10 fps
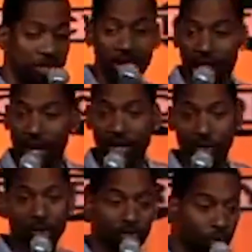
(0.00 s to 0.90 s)
You know that, right?
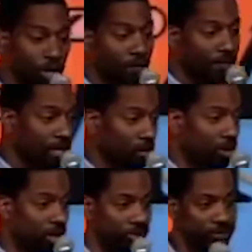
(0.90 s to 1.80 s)
Women rule the fucking
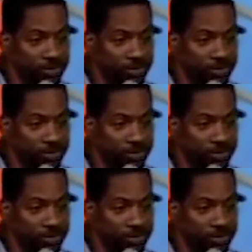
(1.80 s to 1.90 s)
world.